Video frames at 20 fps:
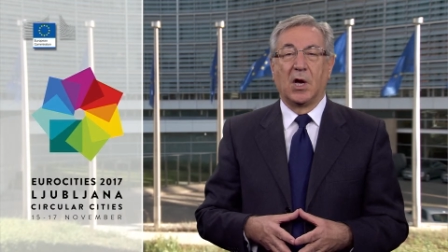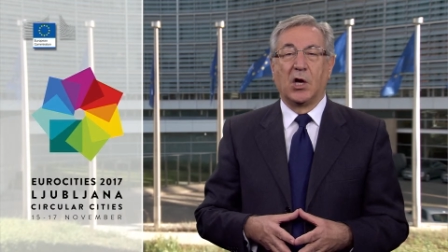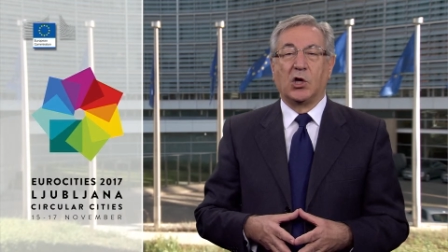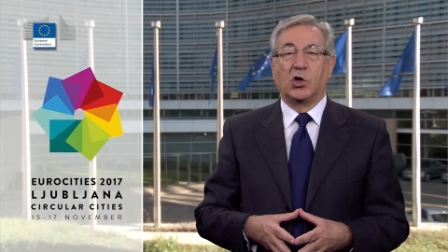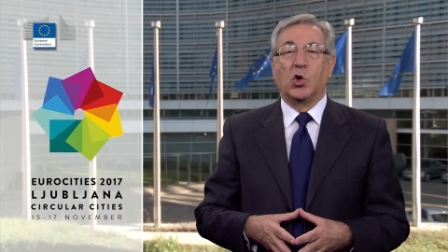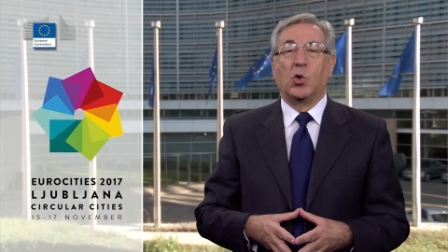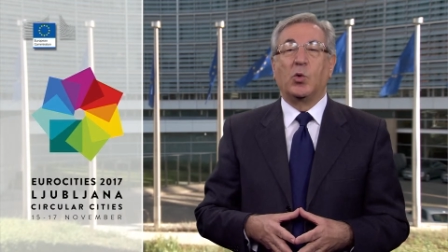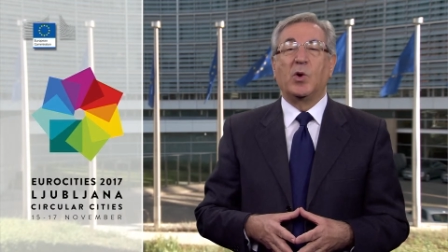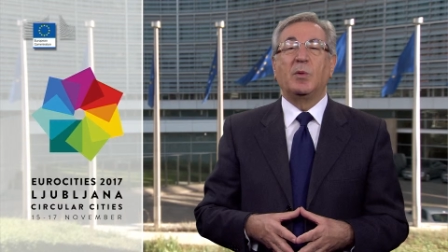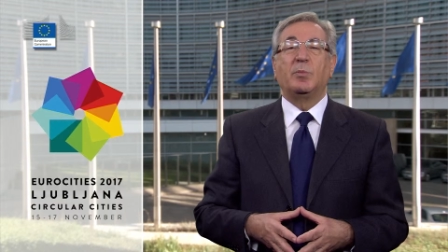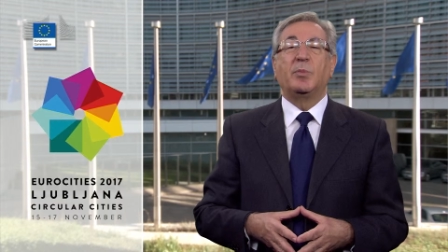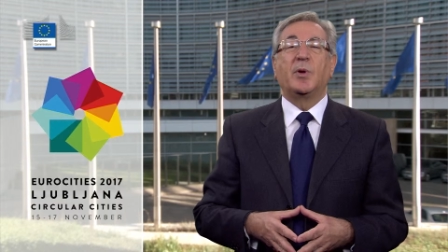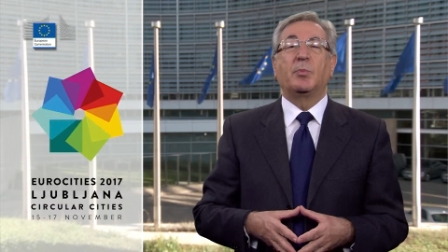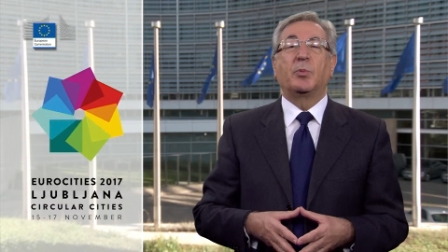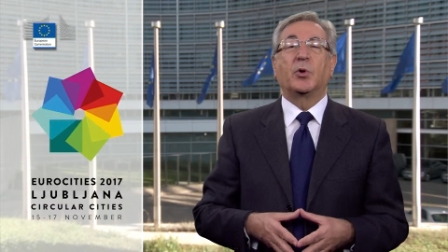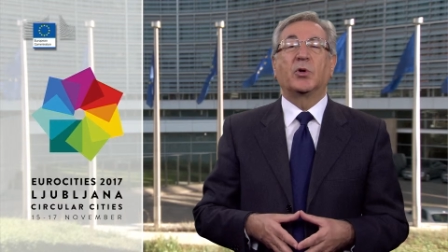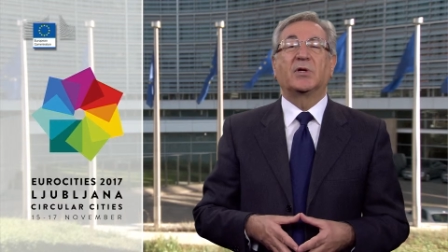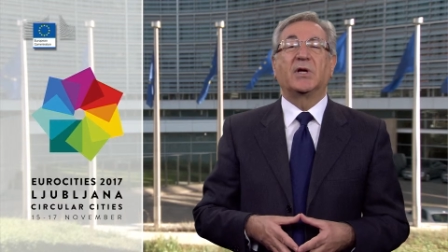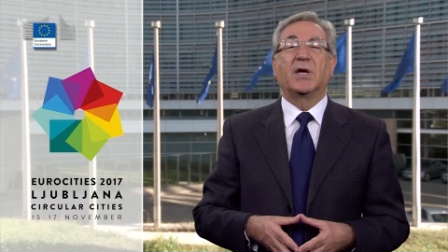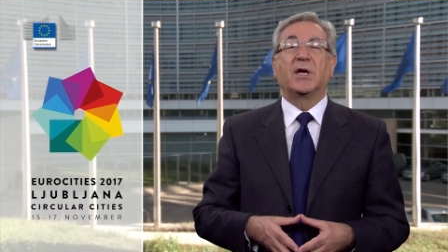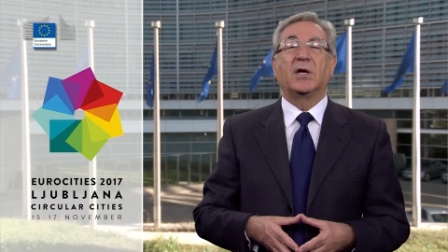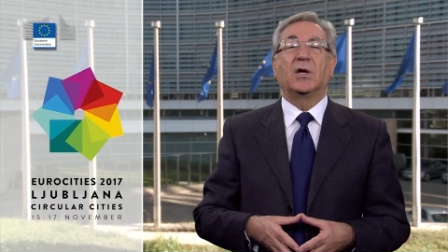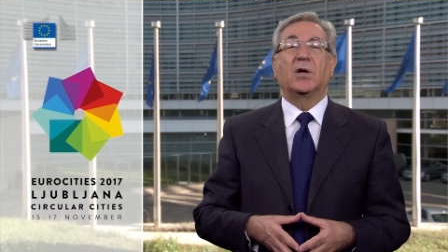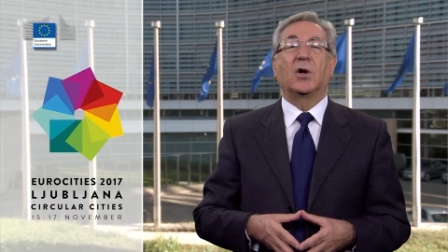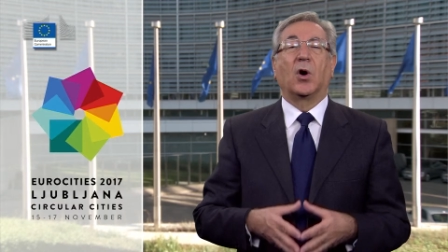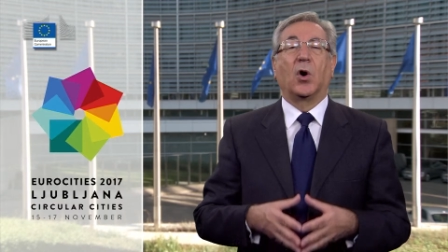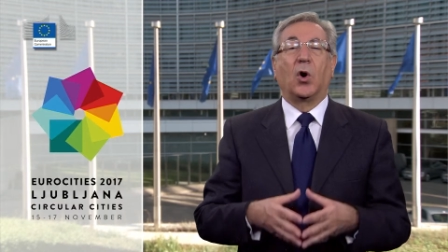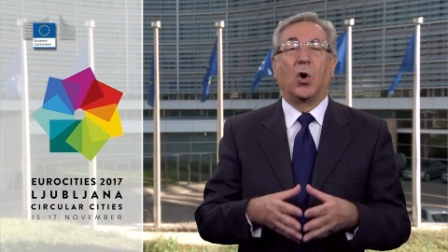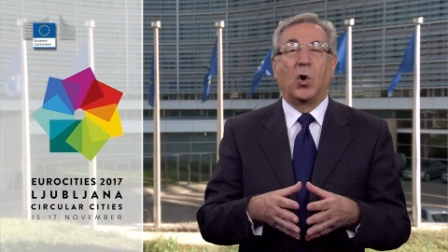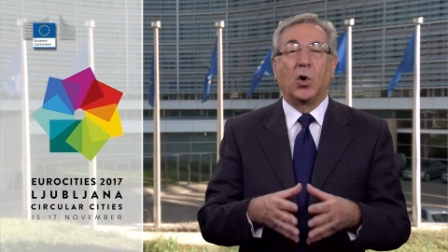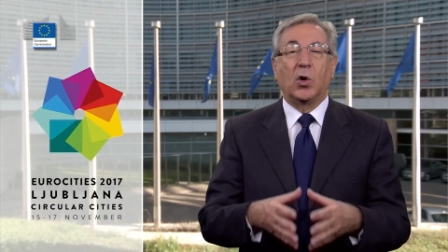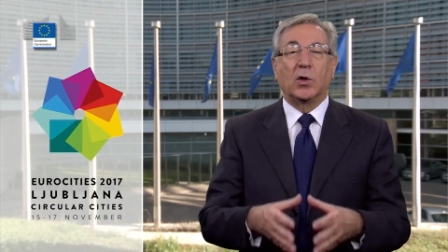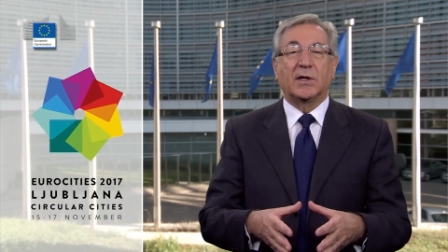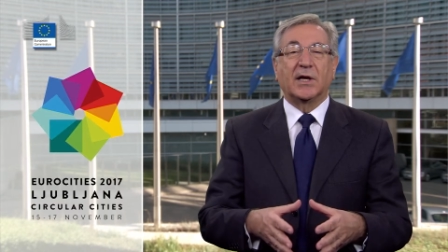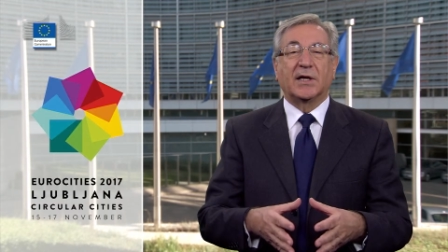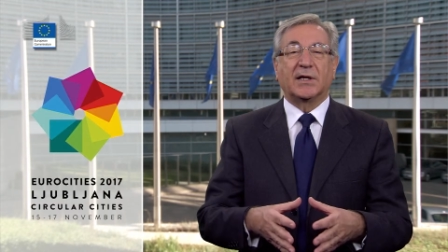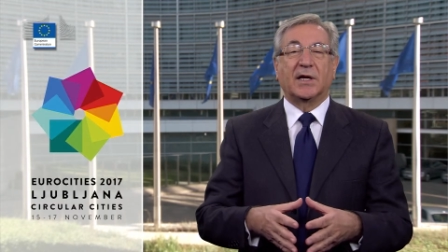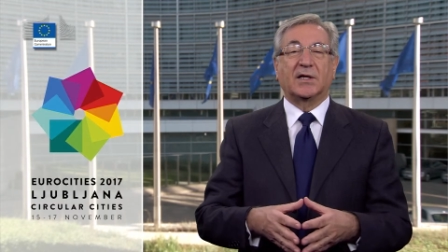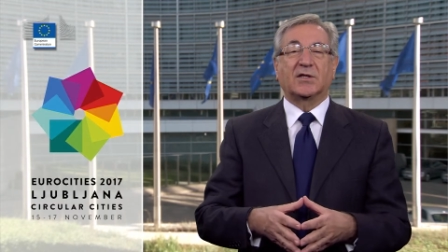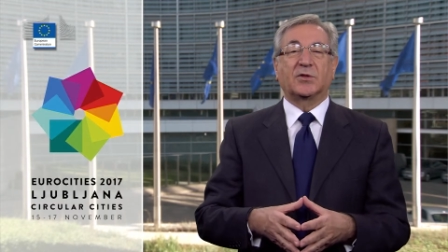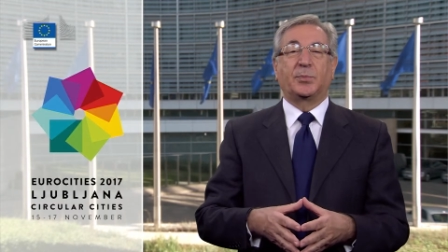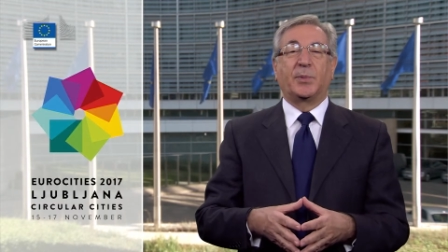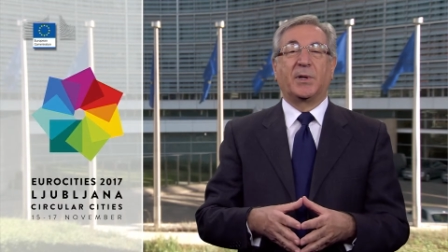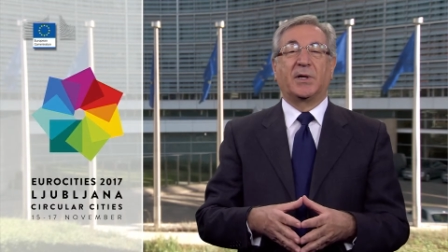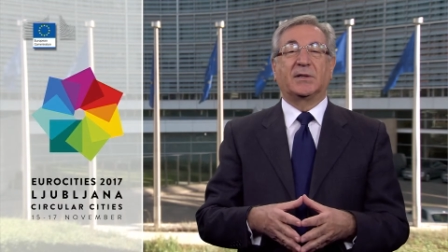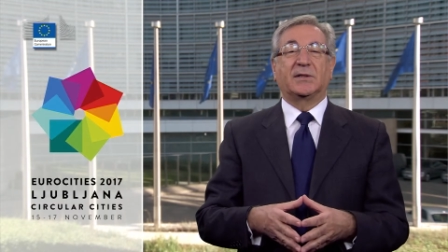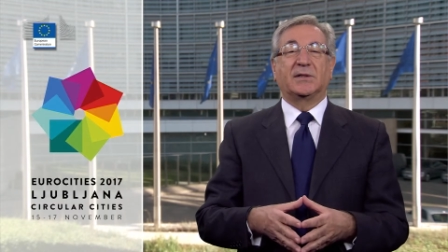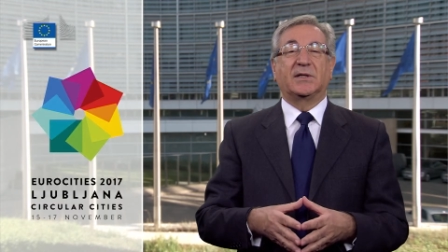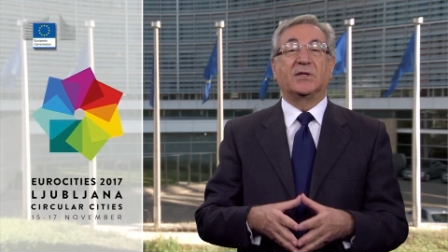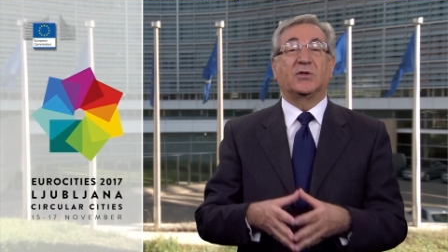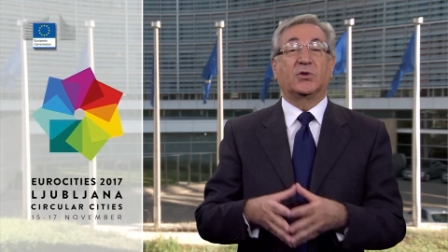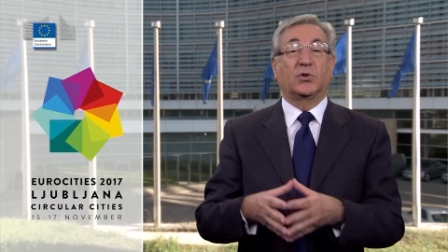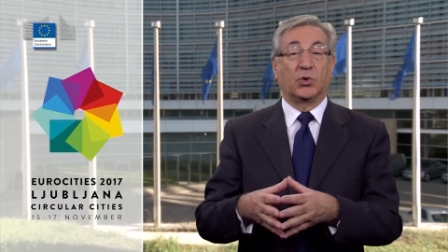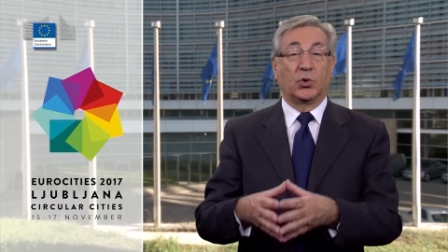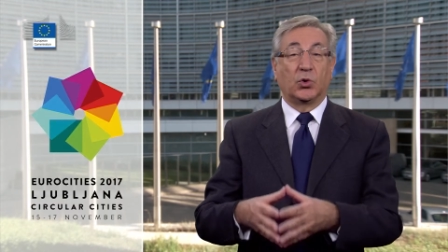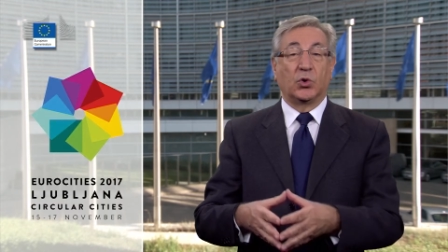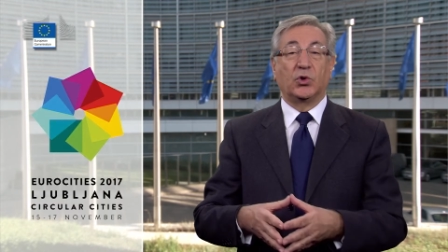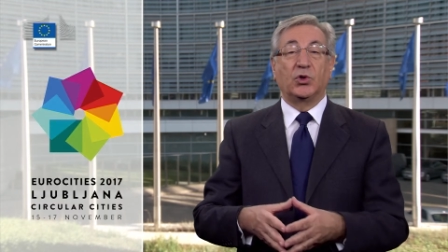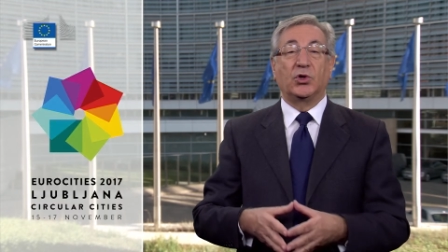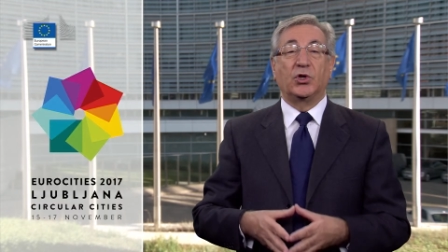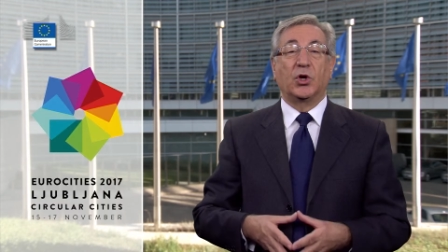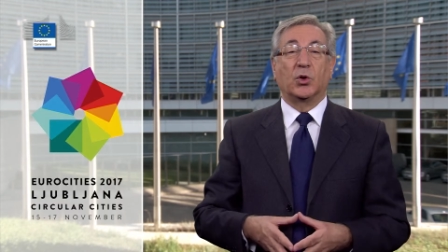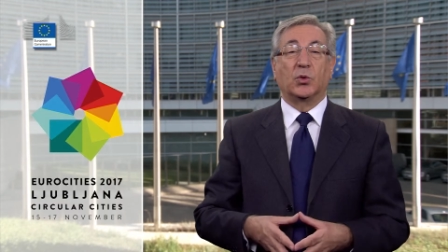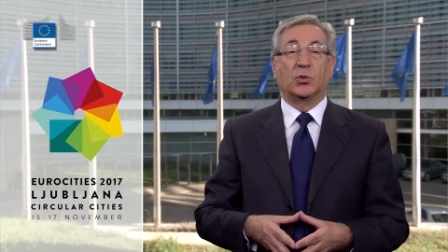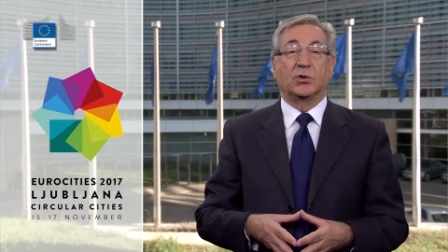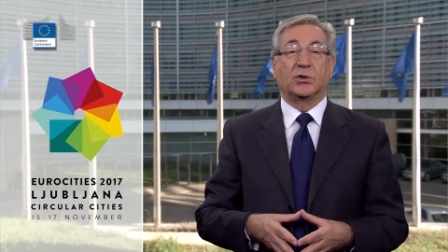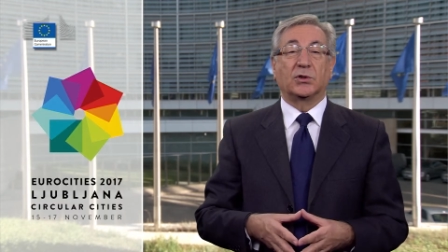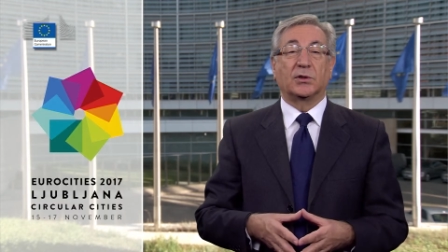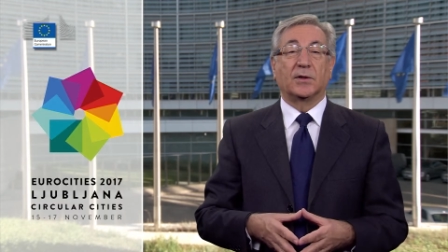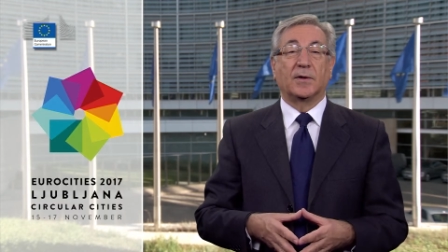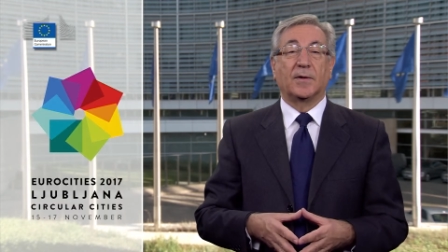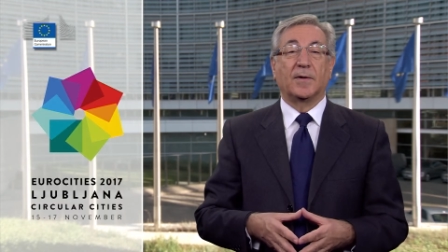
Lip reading: You will be putting all that expertise to good use,